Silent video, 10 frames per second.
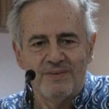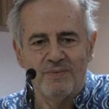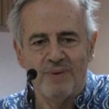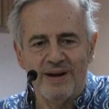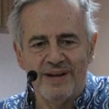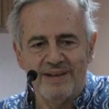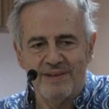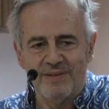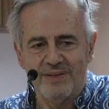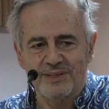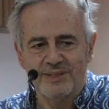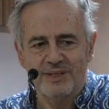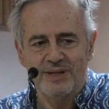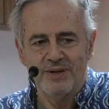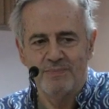Why this
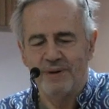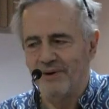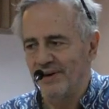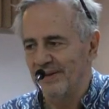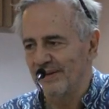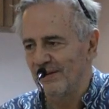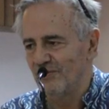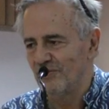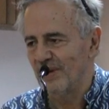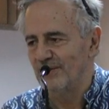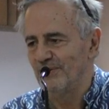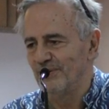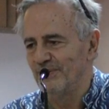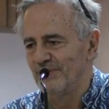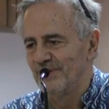Homeric shadow?
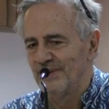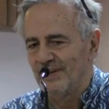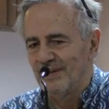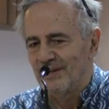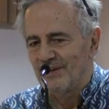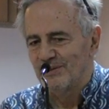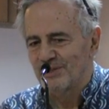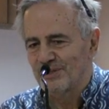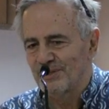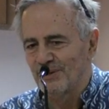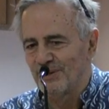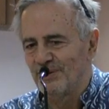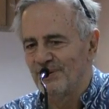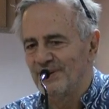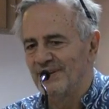
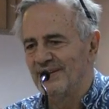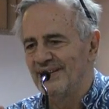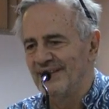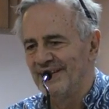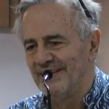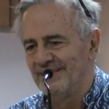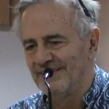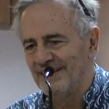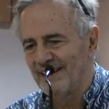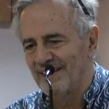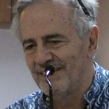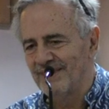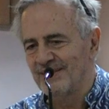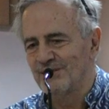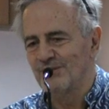So, And, and I
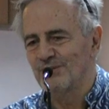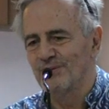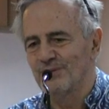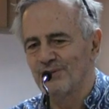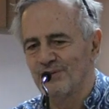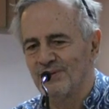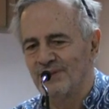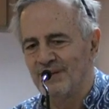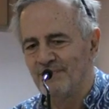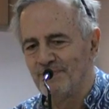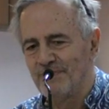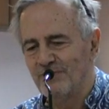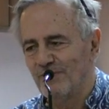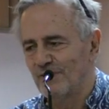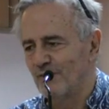think this is also the, uh,
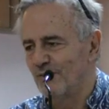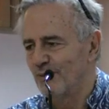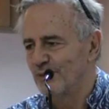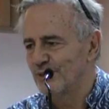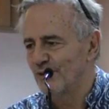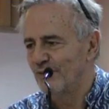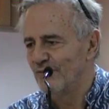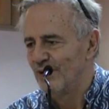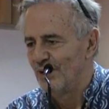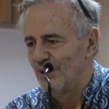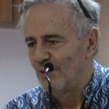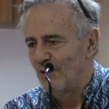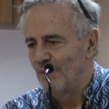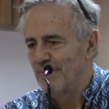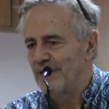much of the force of
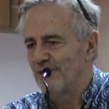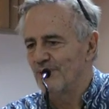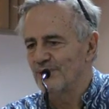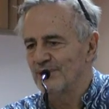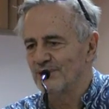Omeros.